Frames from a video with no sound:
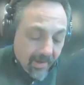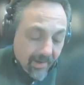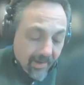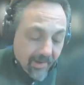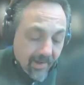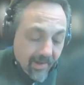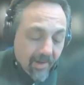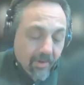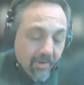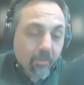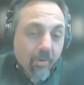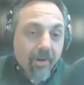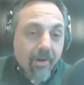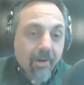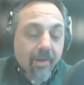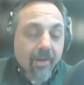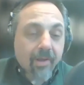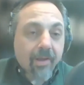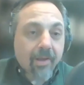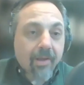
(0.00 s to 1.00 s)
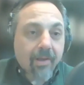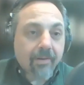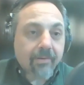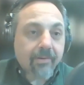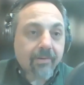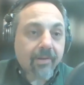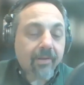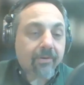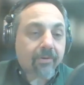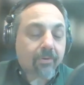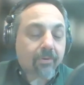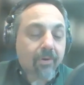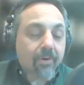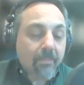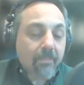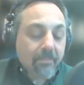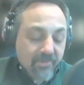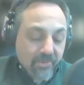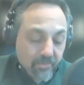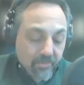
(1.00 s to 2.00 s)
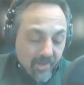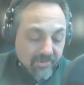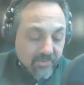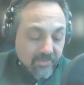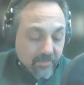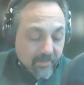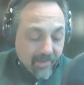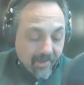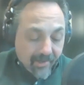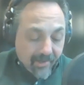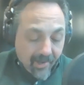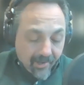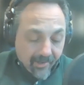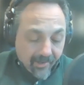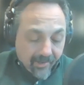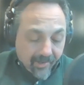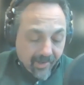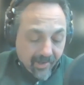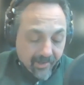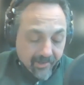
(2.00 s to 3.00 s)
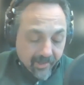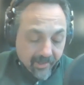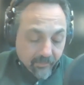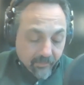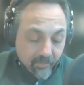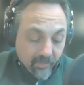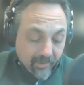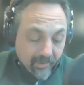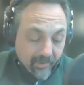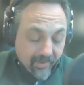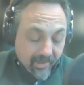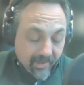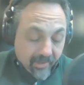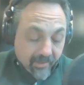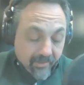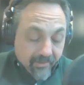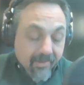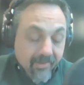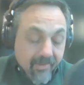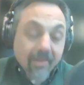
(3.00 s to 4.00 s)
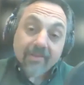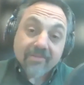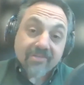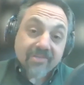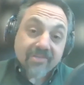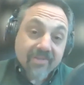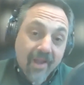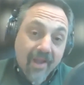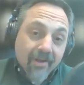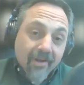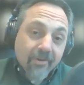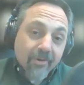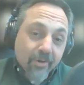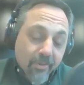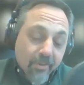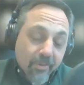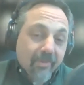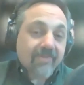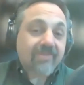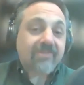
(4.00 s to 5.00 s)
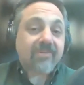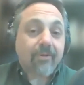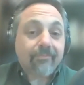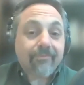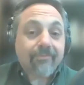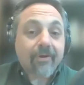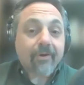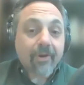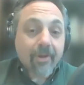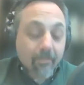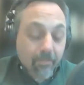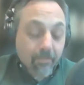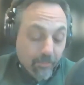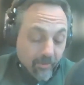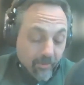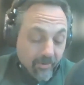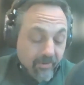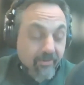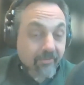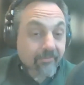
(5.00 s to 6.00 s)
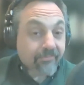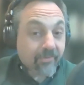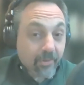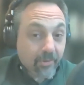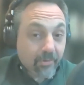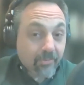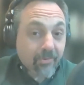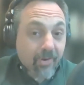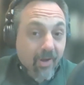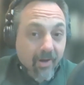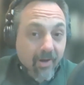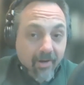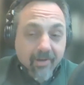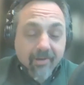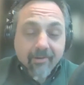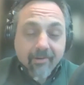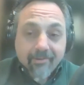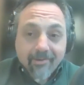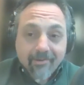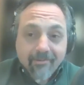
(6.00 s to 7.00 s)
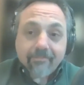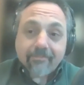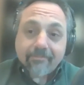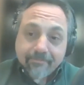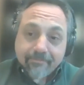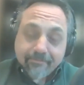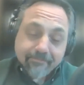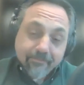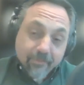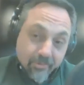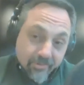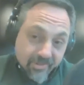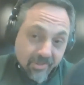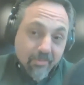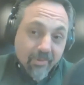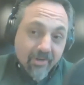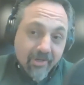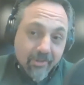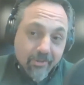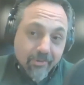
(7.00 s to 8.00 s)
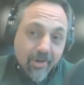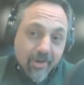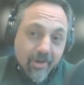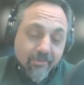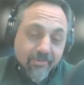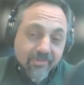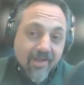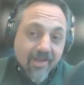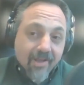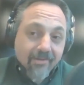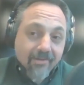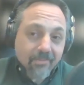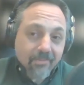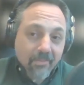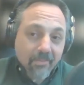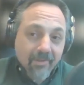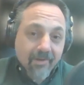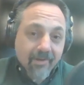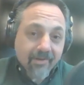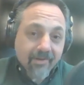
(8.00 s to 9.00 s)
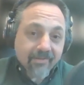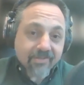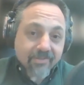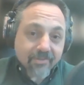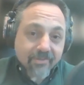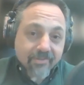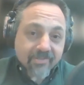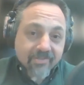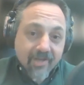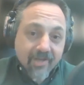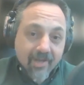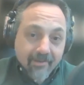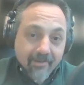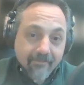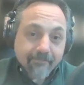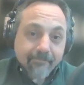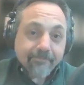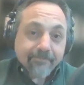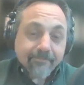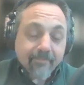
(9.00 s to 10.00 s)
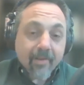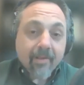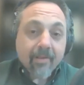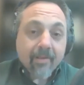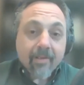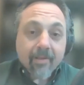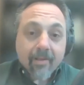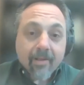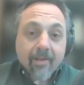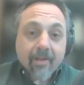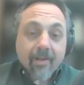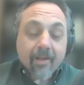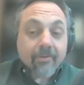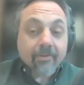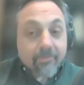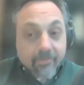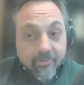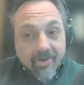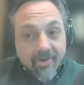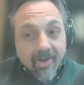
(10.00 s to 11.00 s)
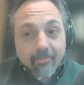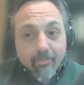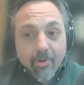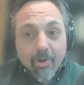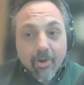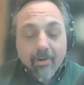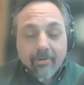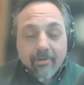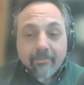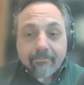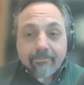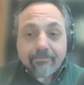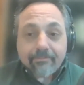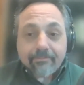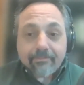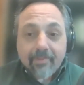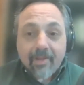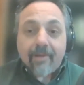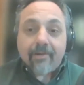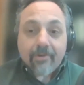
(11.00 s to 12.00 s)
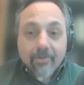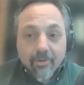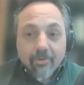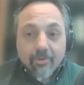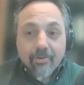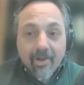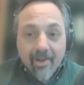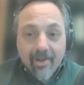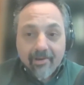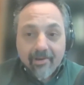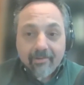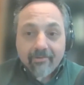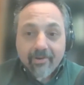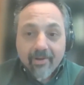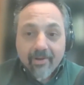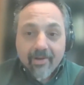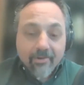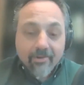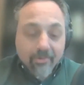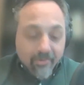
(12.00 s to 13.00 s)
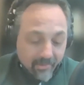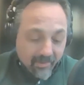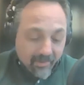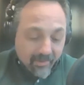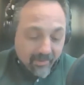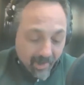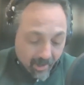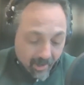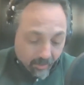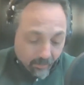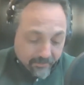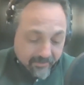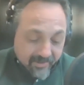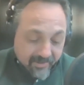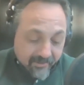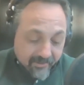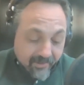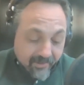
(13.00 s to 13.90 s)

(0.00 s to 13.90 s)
And I don't want to yeah. uh, interrupt too much, but I got to cut in with the standard, but still very important. If you are, or somebody you know is contemplating suicide, uh, you're not wrong and you're okay and you can be helped.